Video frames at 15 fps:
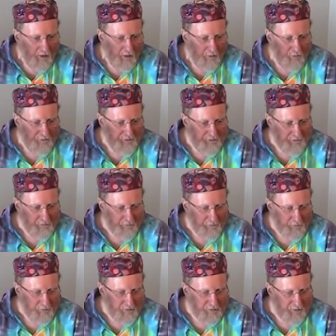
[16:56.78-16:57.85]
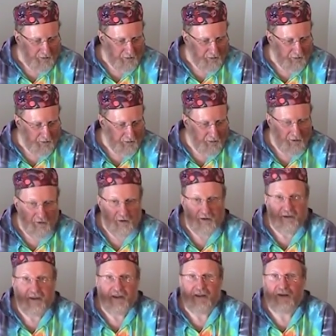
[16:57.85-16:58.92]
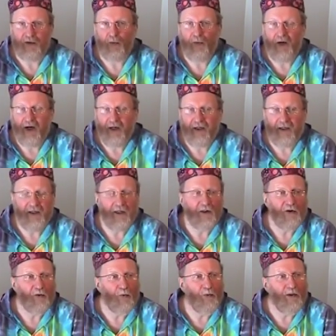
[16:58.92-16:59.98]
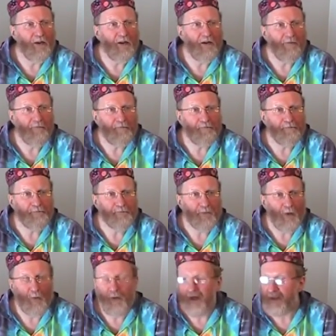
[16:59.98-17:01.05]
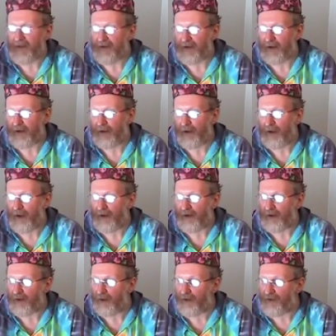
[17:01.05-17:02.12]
What else do we need to say? Uh, yes, why can't we, why is the contact